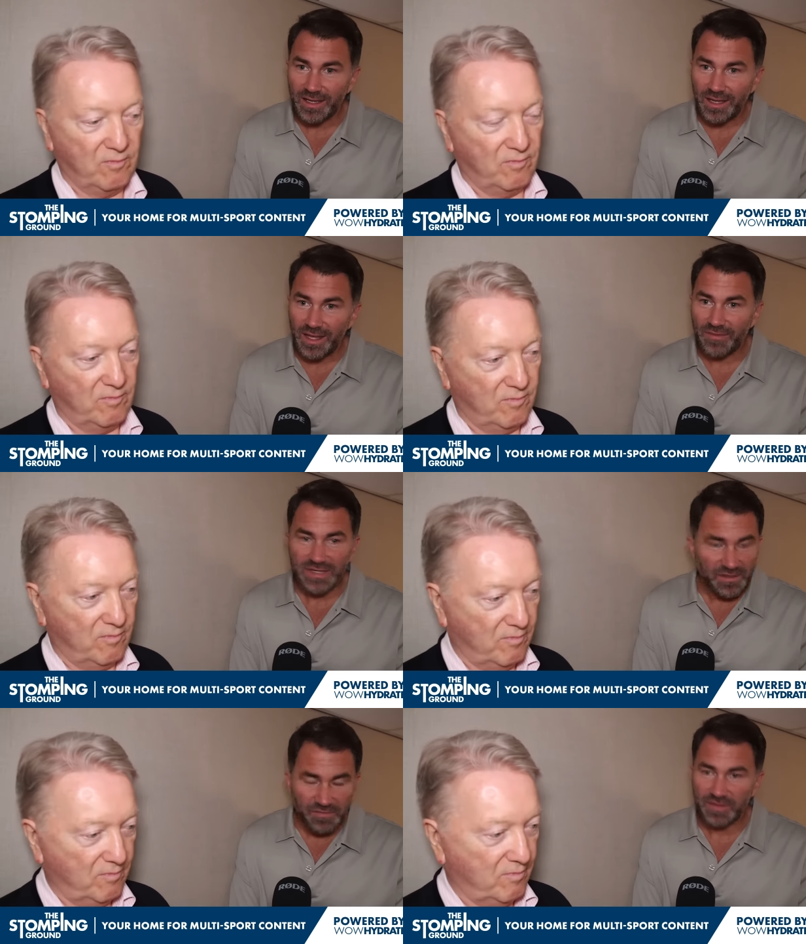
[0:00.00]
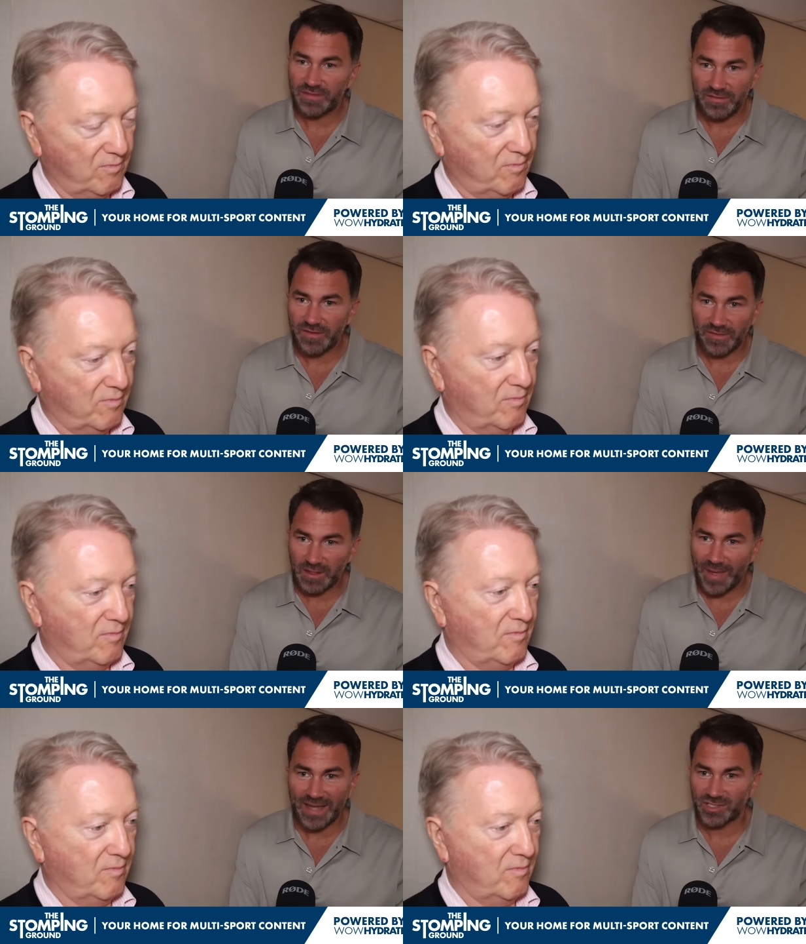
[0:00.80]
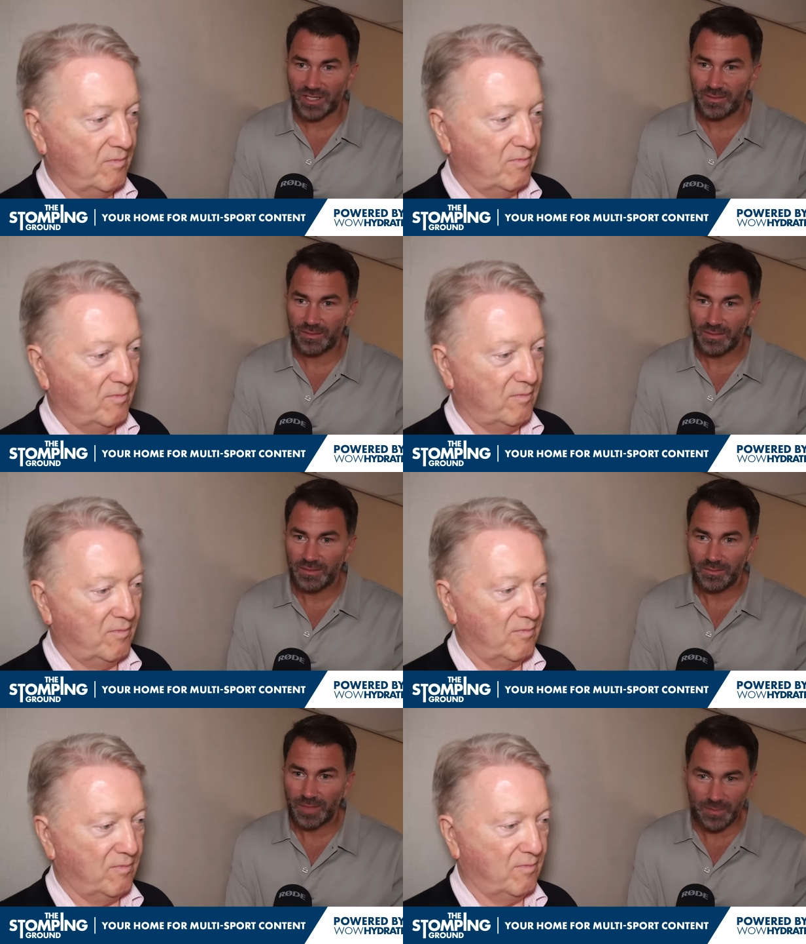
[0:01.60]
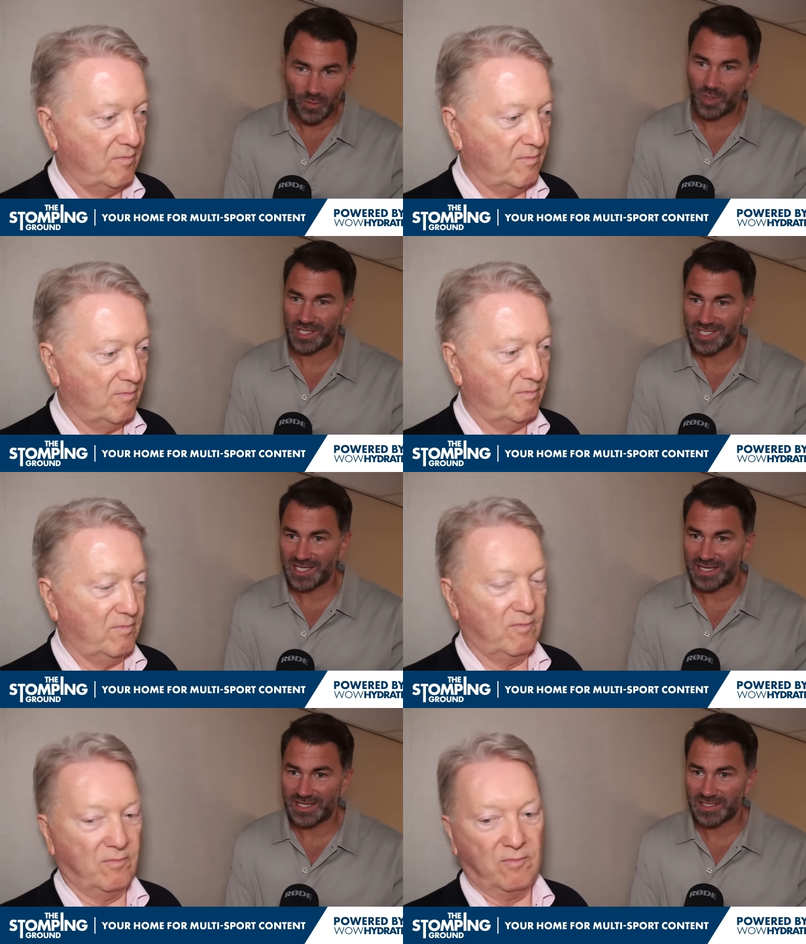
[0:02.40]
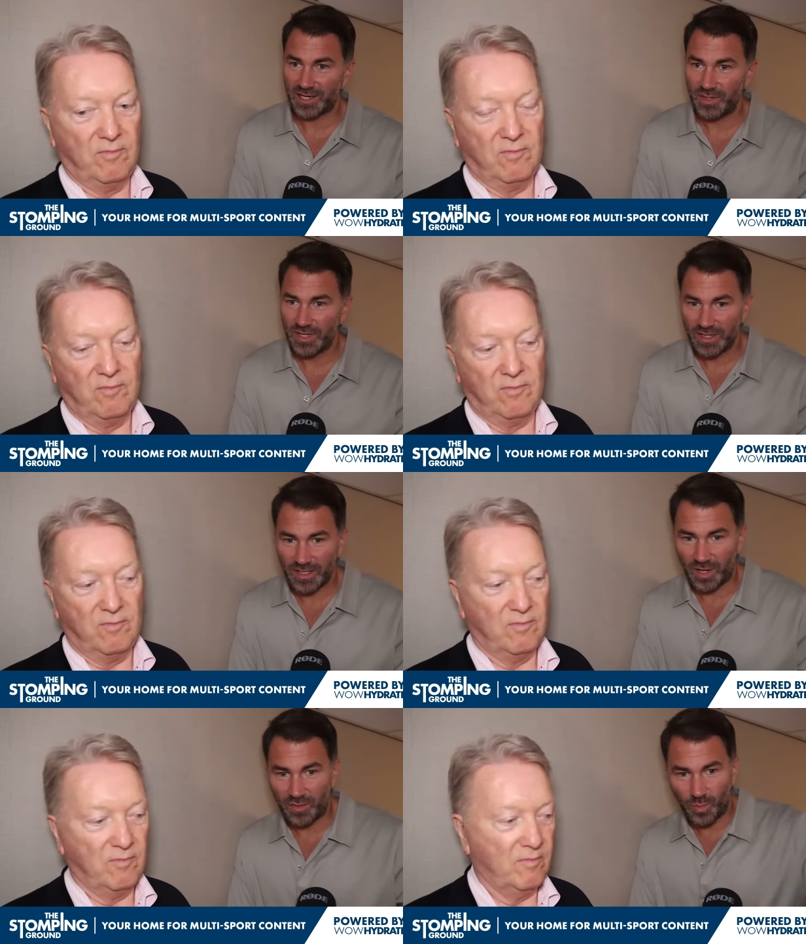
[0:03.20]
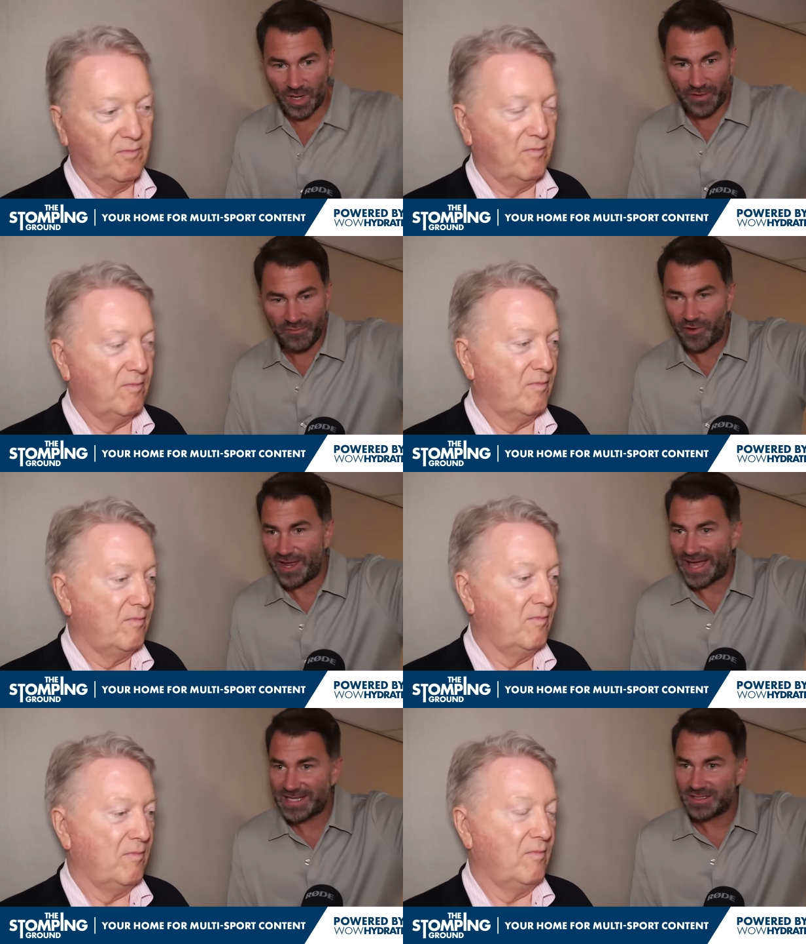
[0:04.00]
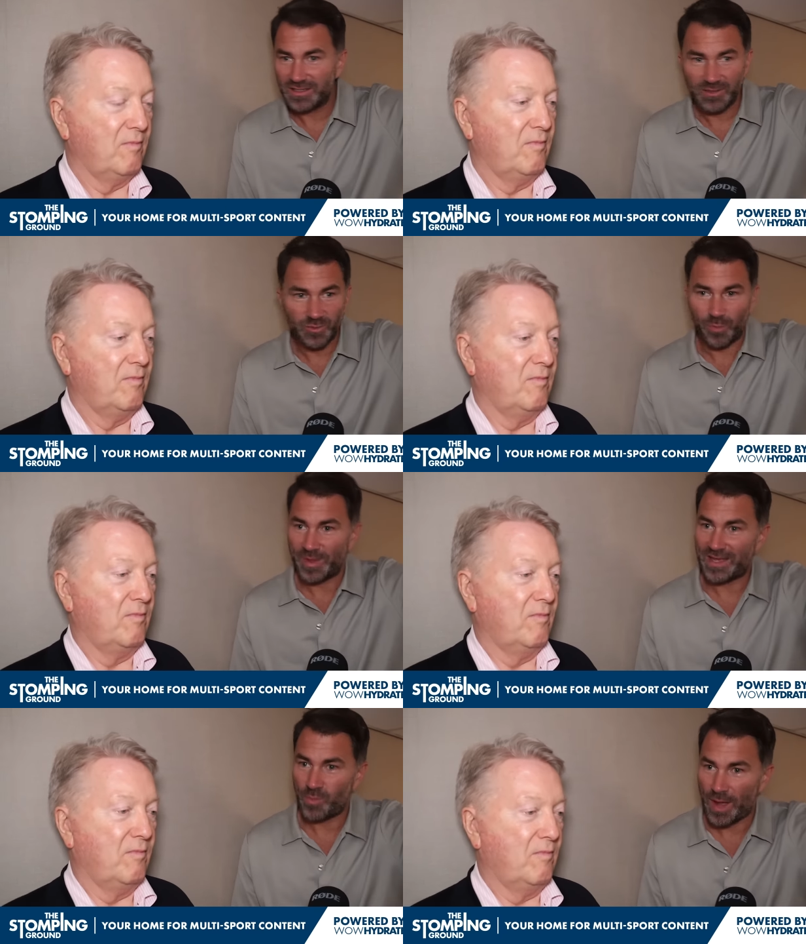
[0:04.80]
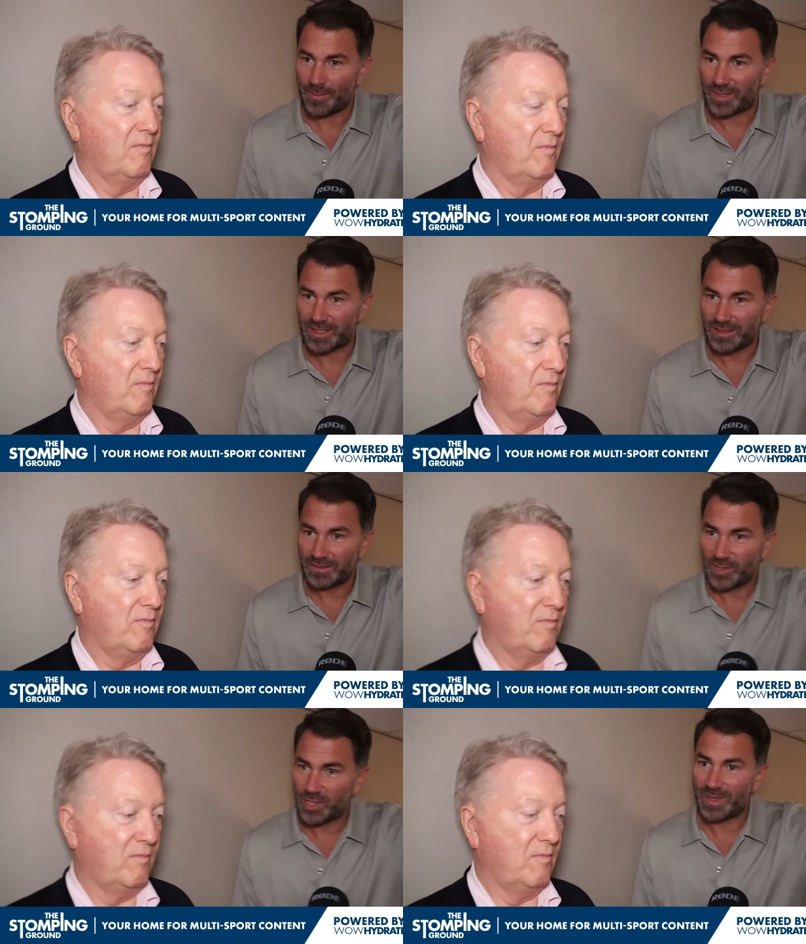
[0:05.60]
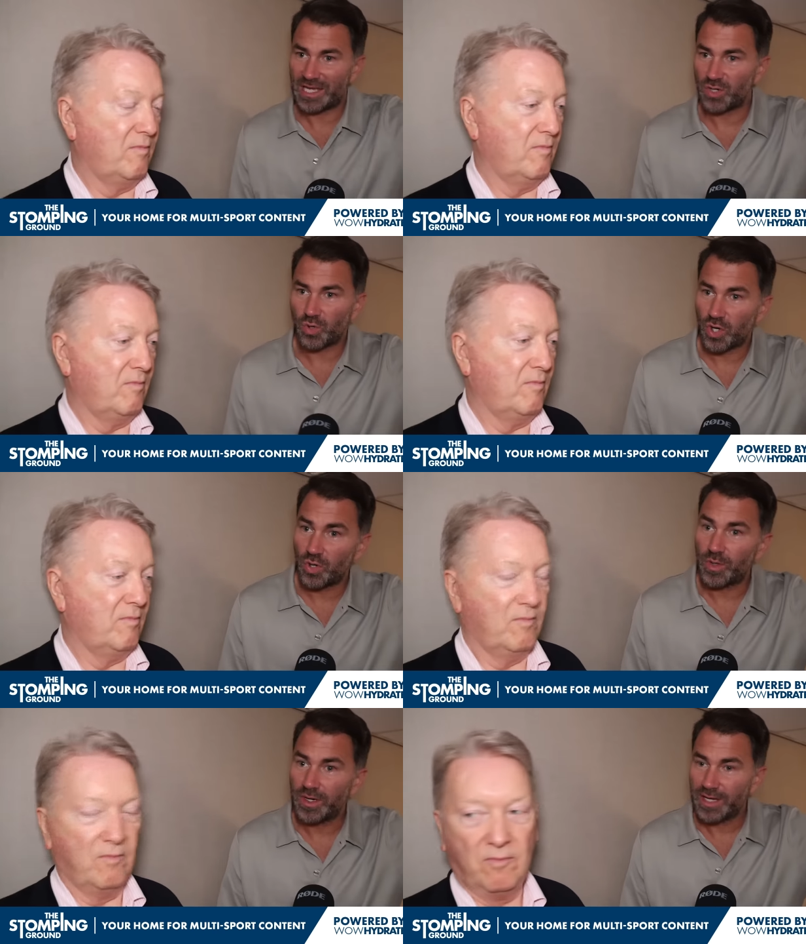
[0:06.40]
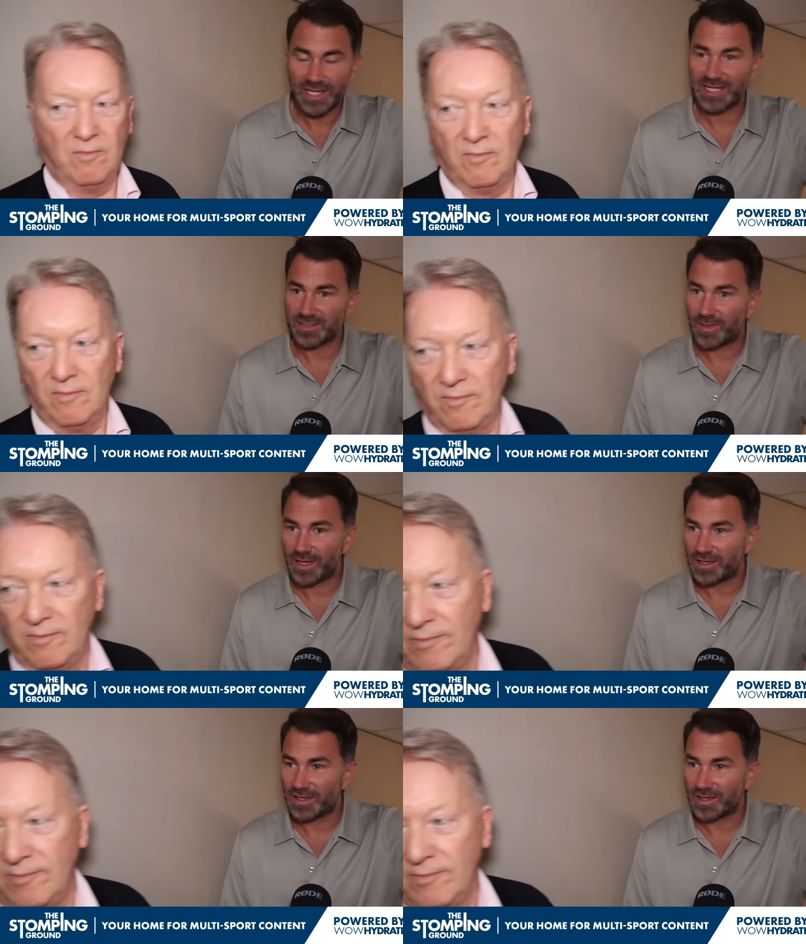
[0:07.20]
Speaker 1: If it's a 50-50 matchup, people want to see it. So, you know, we're in Riyadh, we'll be in Wembley, we could be at your court. It doesn't matter.